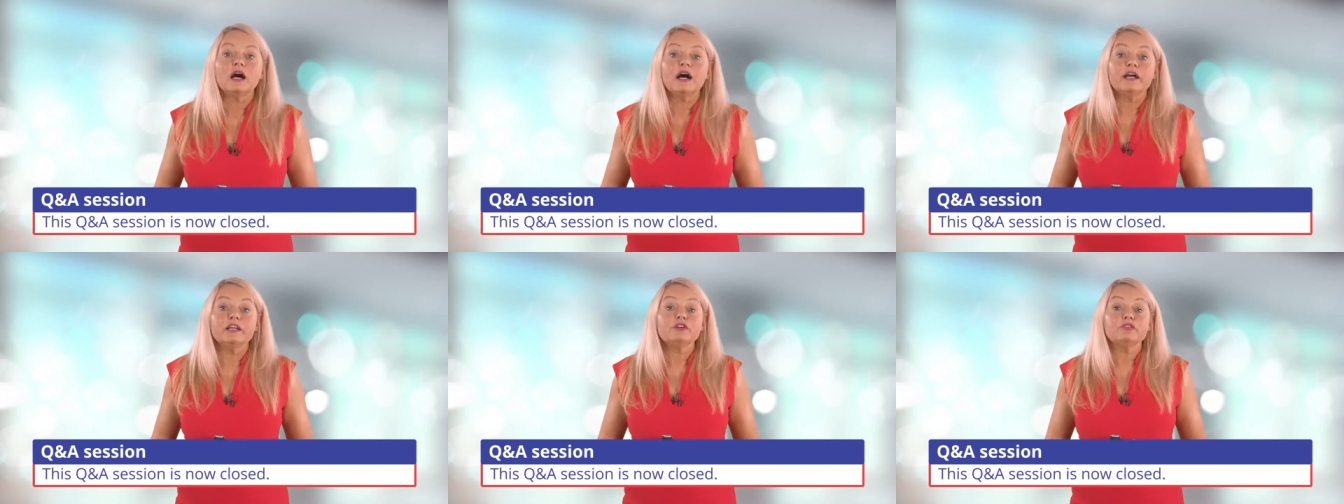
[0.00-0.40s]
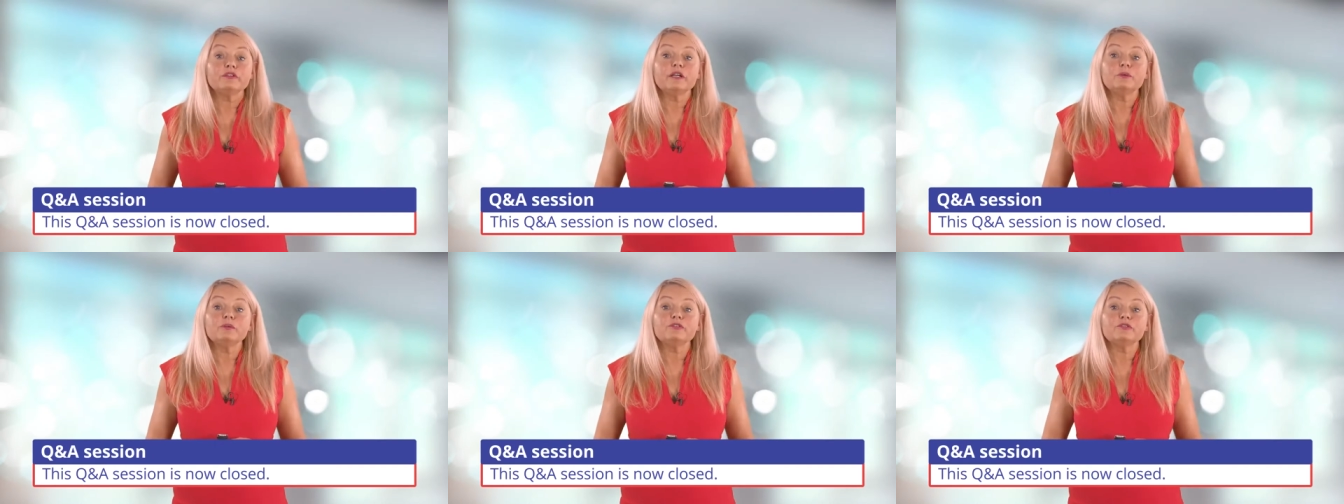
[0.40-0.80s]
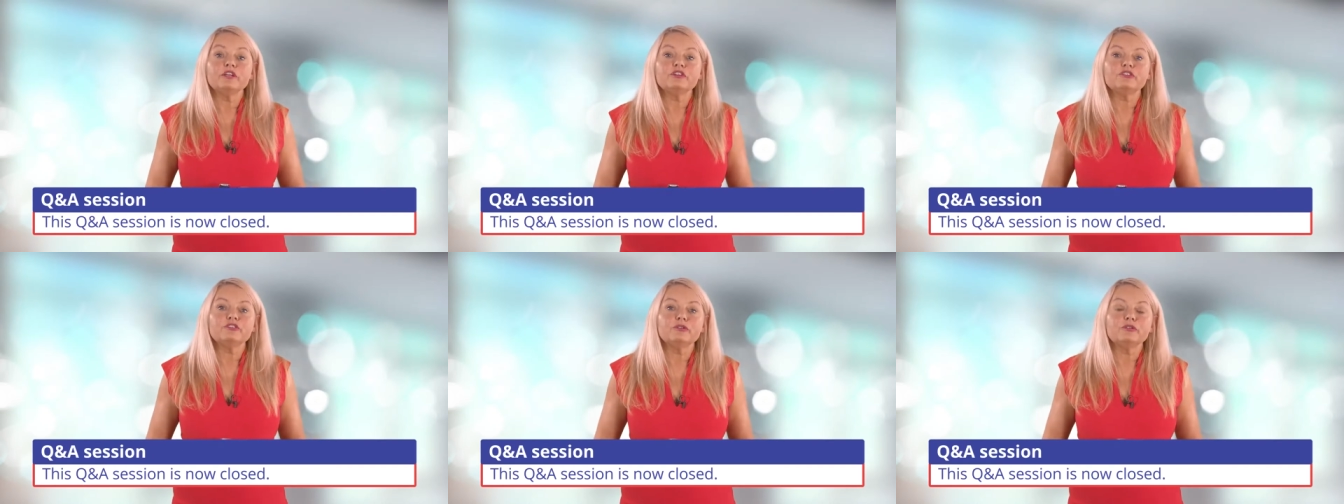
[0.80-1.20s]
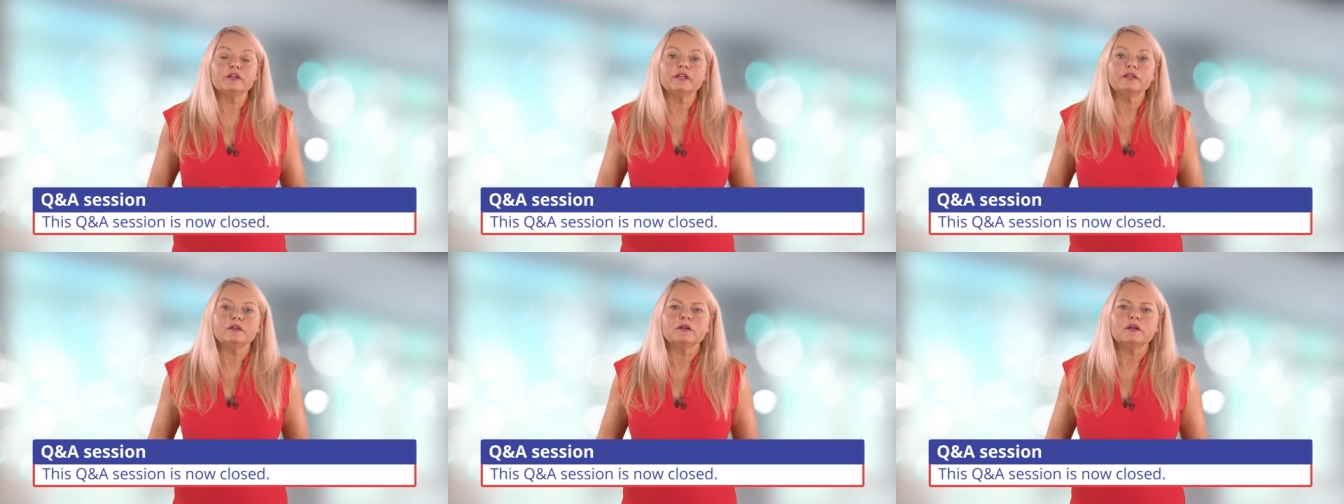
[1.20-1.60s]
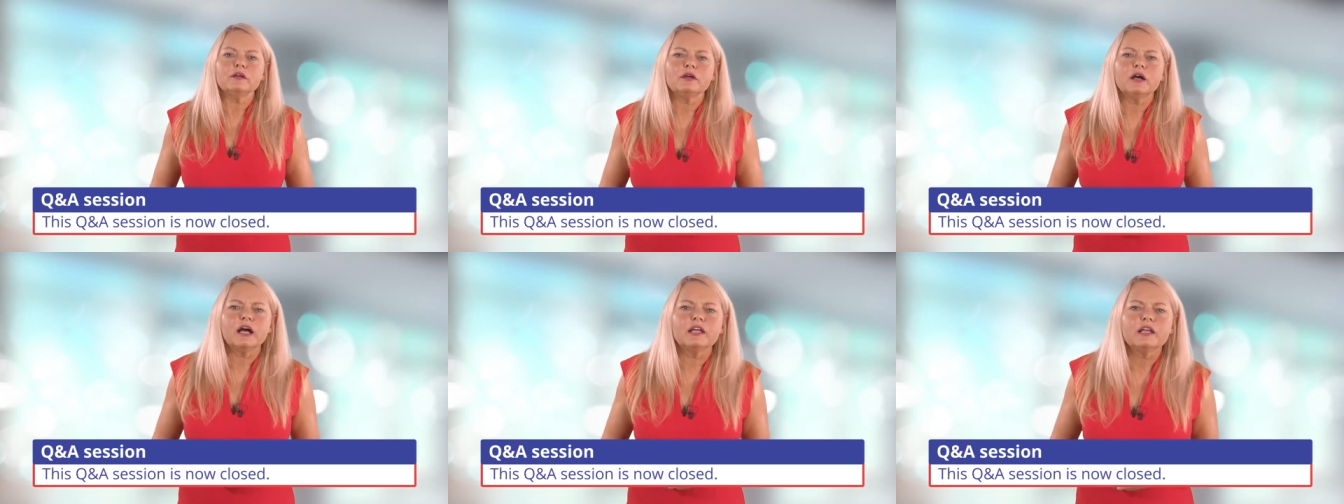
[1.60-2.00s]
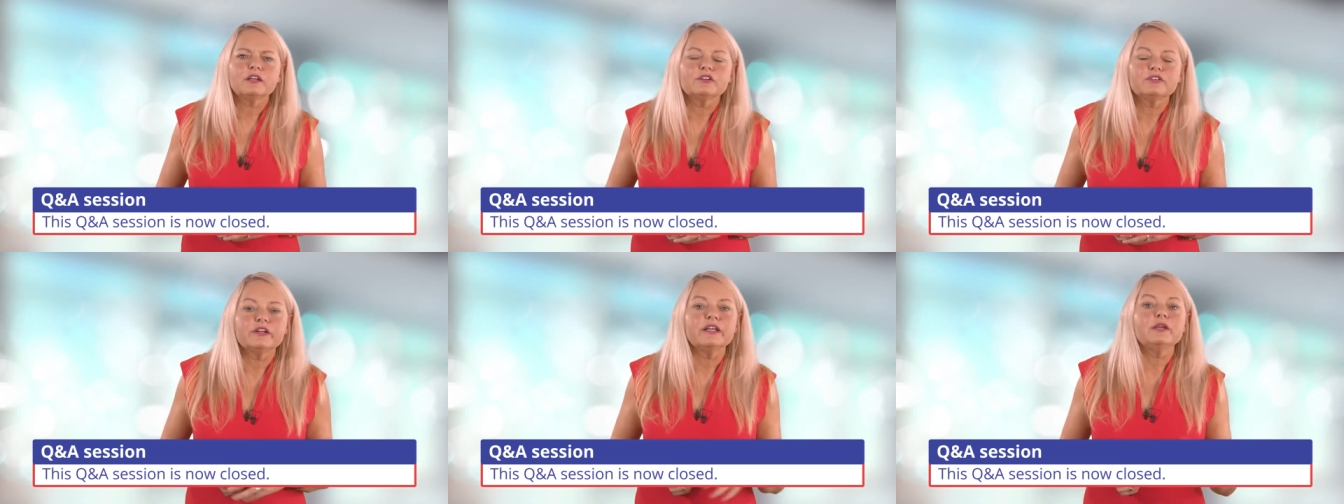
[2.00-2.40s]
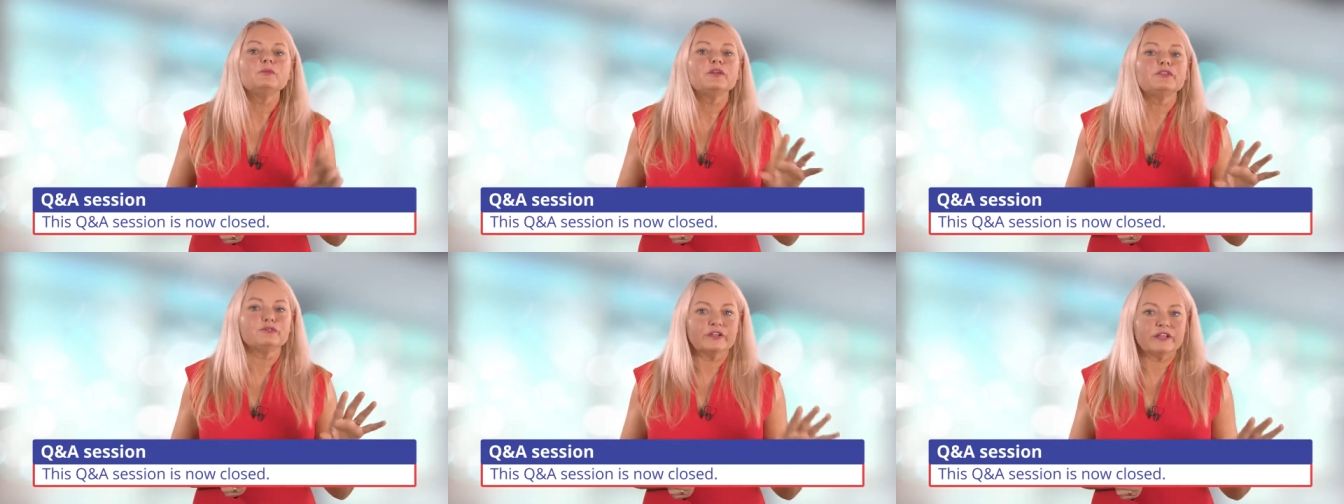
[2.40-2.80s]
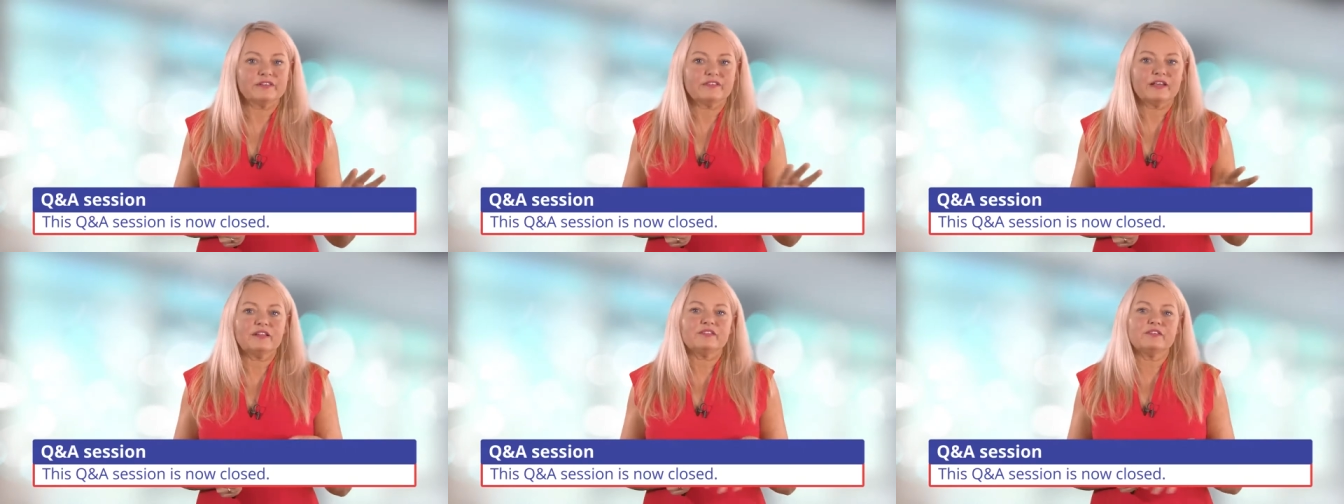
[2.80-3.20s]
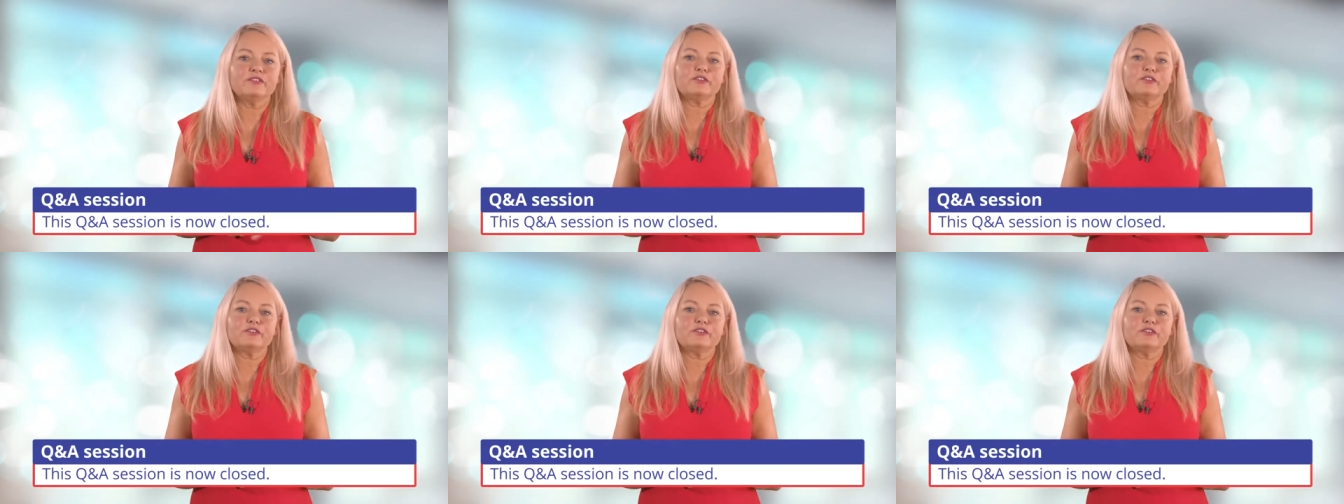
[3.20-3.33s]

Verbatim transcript: I agree with reassuring, I agree with reassessing,